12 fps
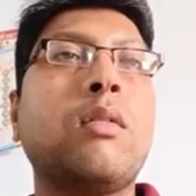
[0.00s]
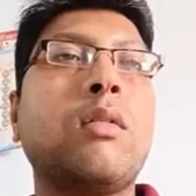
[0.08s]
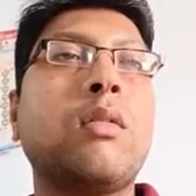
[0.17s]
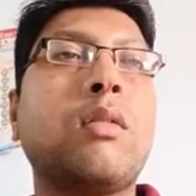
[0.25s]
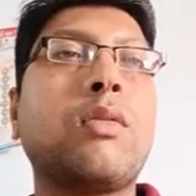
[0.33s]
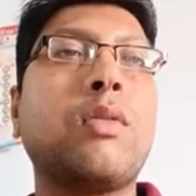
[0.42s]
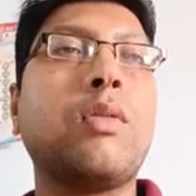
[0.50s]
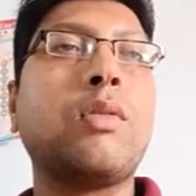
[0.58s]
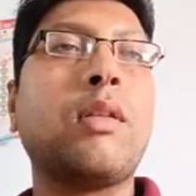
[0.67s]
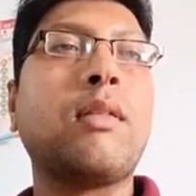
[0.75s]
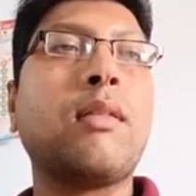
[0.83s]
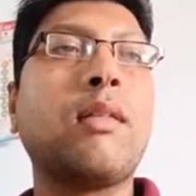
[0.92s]
So
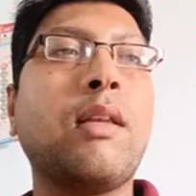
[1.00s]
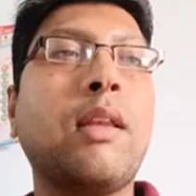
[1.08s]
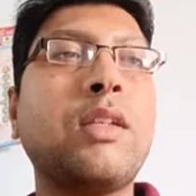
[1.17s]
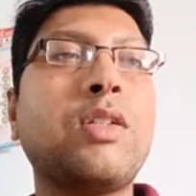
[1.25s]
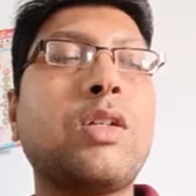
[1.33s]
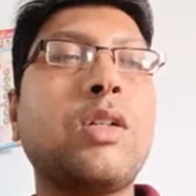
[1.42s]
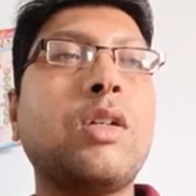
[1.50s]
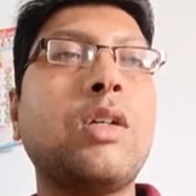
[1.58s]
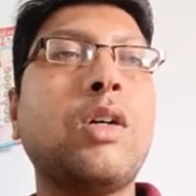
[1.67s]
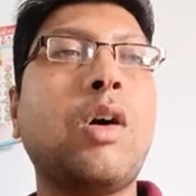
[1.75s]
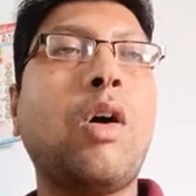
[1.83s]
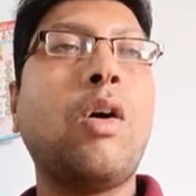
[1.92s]
this is a list
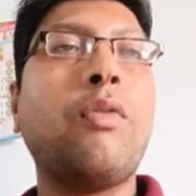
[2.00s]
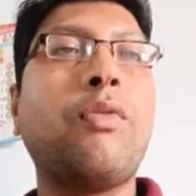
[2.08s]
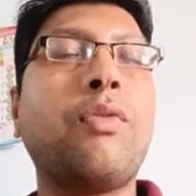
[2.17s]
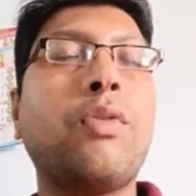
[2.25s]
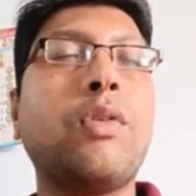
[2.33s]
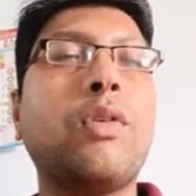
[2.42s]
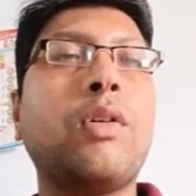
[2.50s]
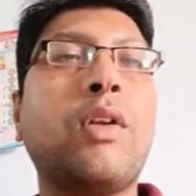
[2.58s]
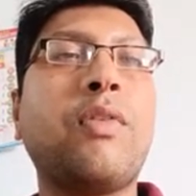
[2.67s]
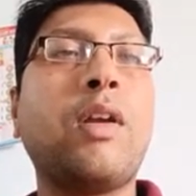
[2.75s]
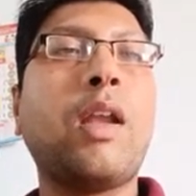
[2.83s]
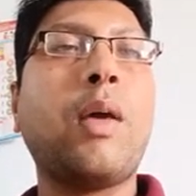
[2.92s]
of
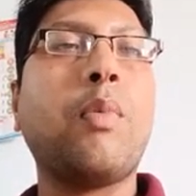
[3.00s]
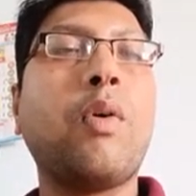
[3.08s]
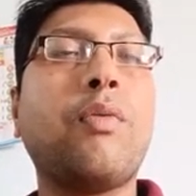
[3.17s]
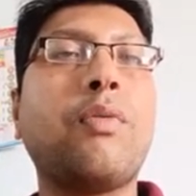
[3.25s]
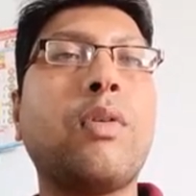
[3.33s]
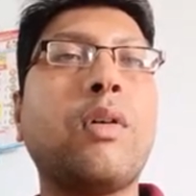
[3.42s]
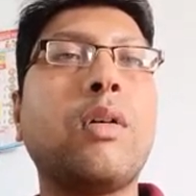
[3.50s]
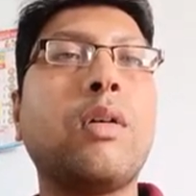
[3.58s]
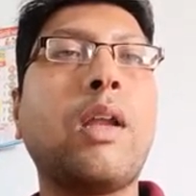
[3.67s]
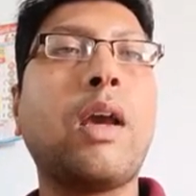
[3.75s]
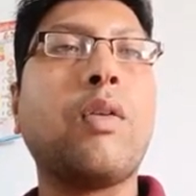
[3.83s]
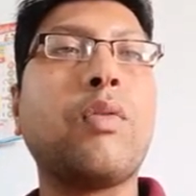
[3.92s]
different type of
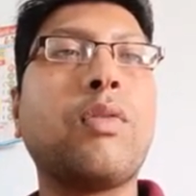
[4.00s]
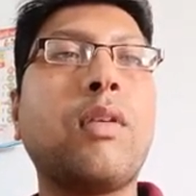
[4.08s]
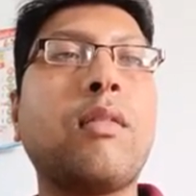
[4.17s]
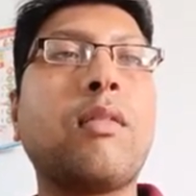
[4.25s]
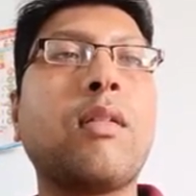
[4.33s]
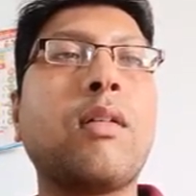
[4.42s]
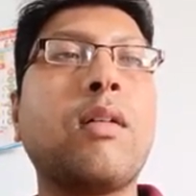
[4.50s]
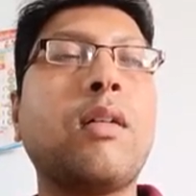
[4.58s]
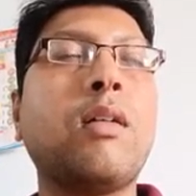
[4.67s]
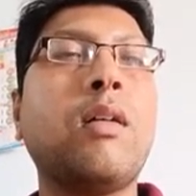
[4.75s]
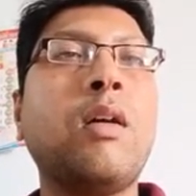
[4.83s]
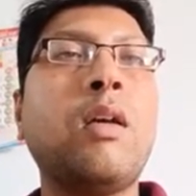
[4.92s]
diagnosis
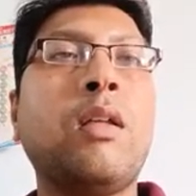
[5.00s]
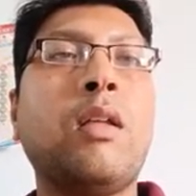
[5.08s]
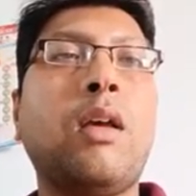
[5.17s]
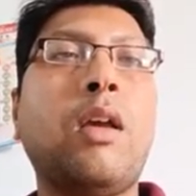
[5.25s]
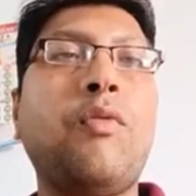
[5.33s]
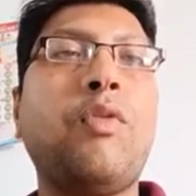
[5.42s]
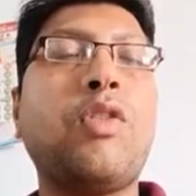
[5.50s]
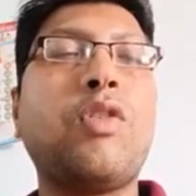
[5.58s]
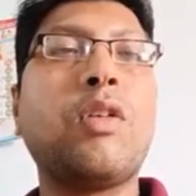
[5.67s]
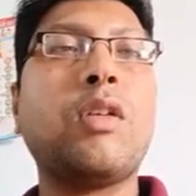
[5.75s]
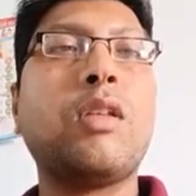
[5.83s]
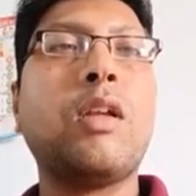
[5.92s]
in which
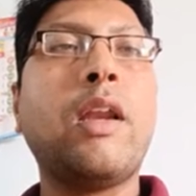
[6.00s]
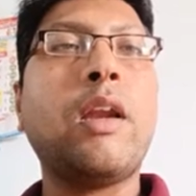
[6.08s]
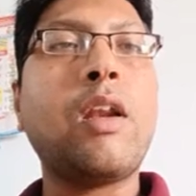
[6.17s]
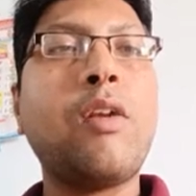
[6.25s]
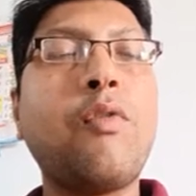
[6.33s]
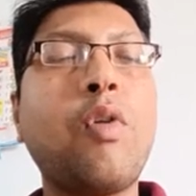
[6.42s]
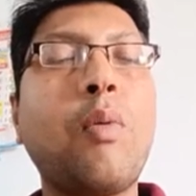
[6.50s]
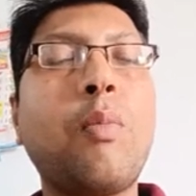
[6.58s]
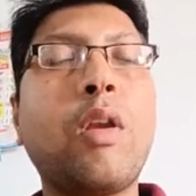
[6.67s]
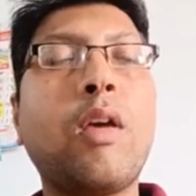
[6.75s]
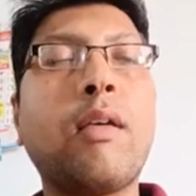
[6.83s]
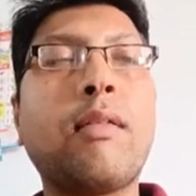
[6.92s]
the lateral flow
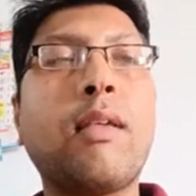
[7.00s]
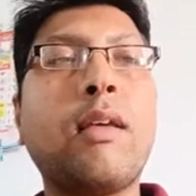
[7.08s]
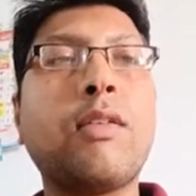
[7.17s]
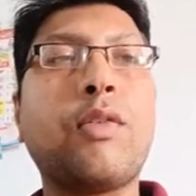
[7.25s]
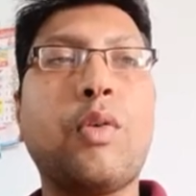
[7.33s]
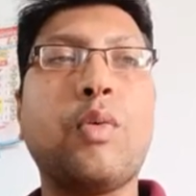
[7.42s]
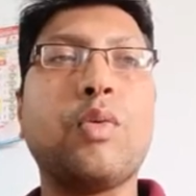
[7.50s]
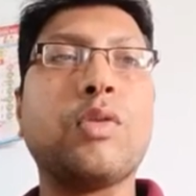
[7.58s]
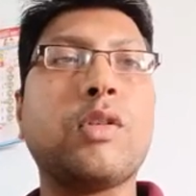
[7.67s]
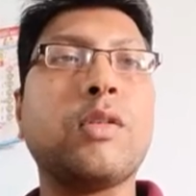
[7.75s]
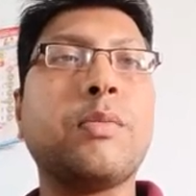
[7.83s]
immunoassay is used.